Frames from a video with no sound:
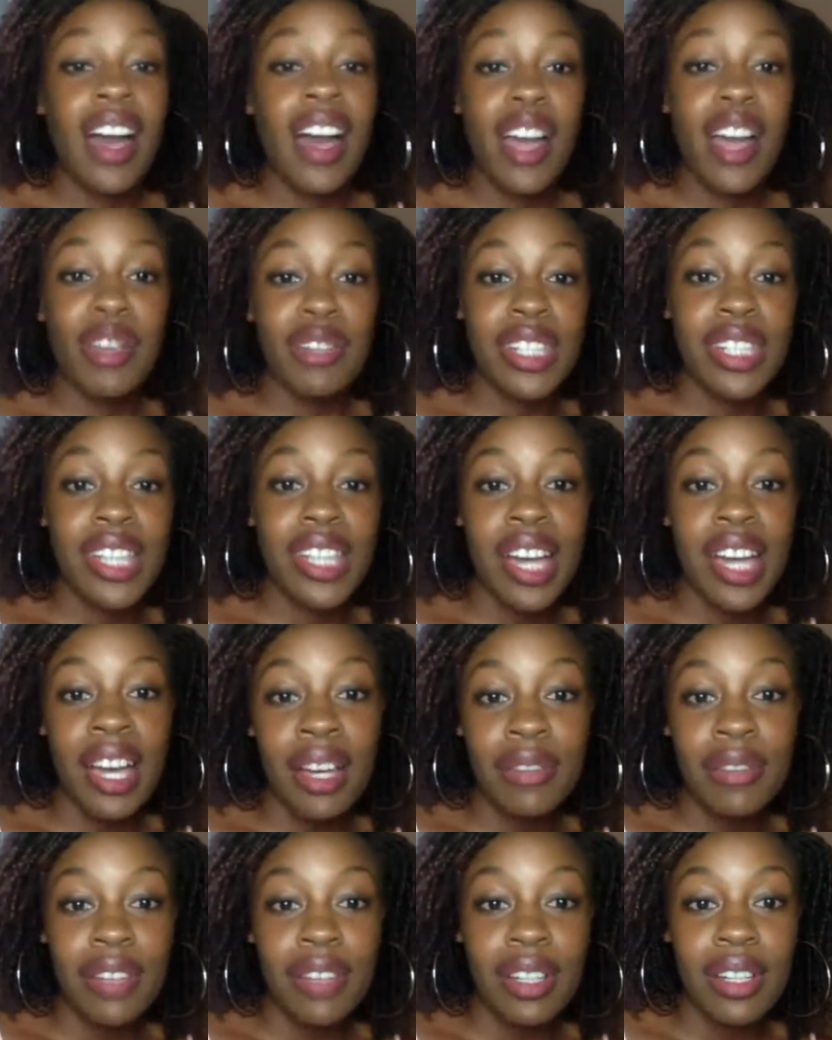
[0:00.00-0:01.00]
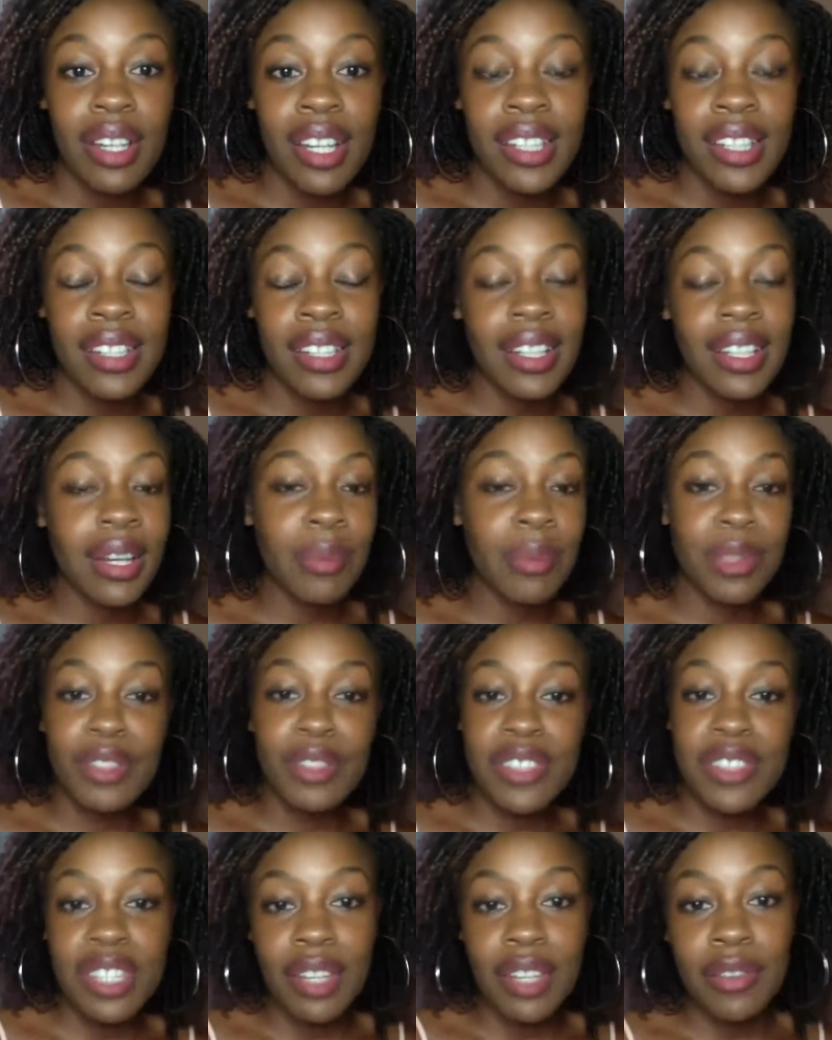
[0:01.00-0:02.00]
I already have a couple
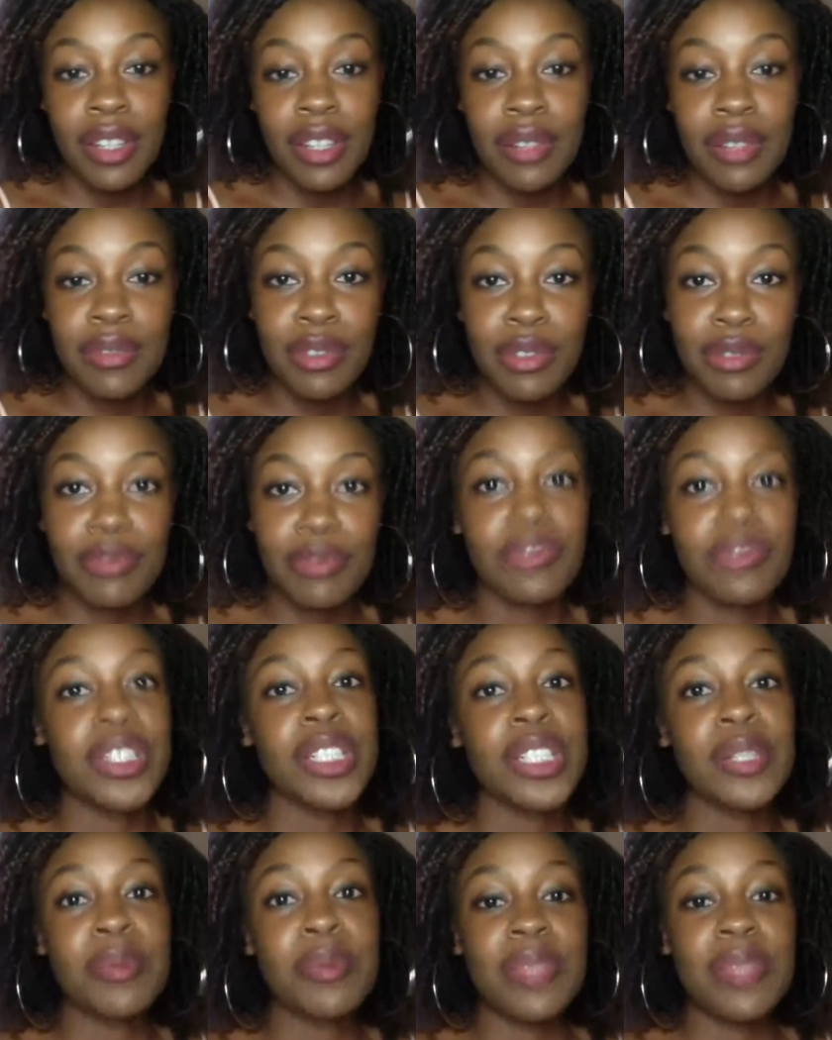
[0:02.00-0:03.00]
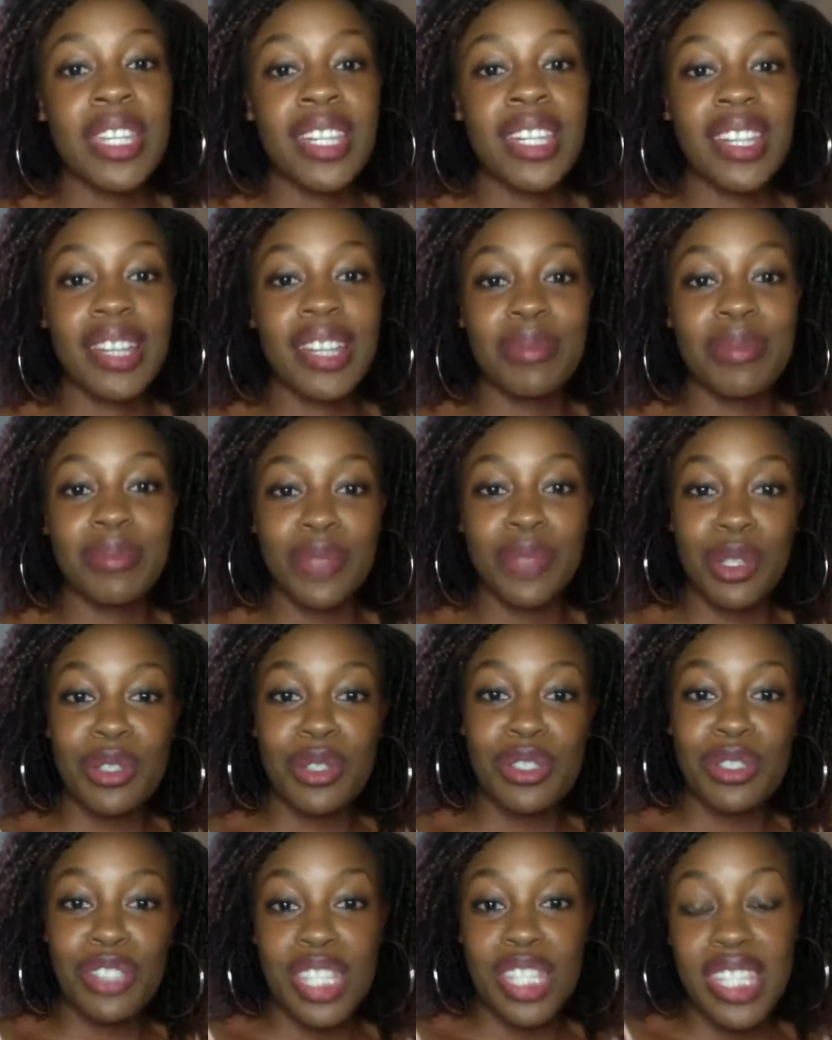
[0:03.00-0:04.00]
of stuff I've filmed that I'm
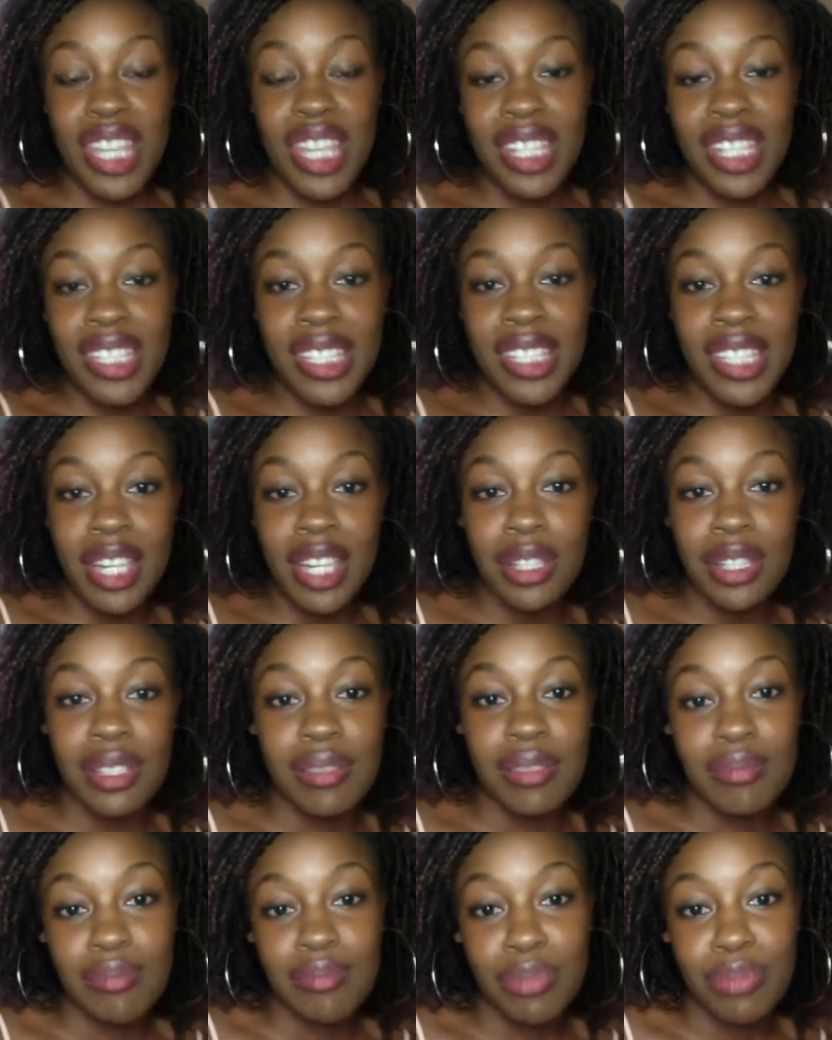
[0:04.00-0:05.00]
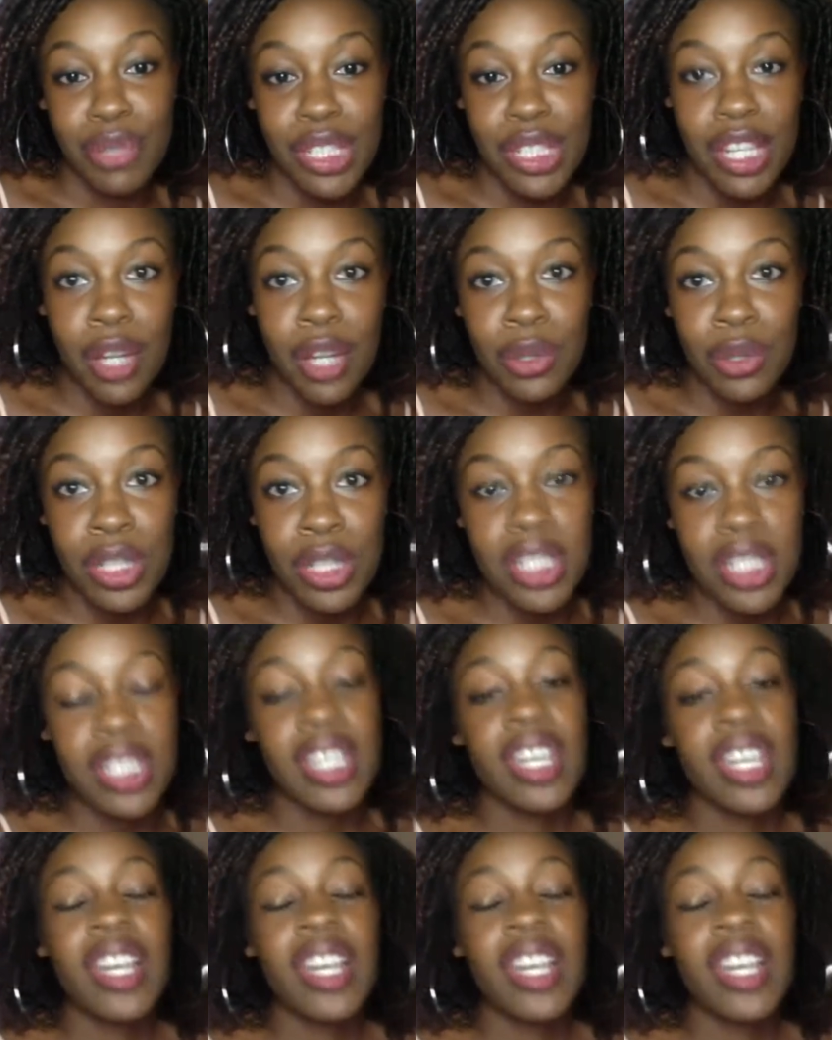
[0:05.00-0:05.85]
going to just edit and put out.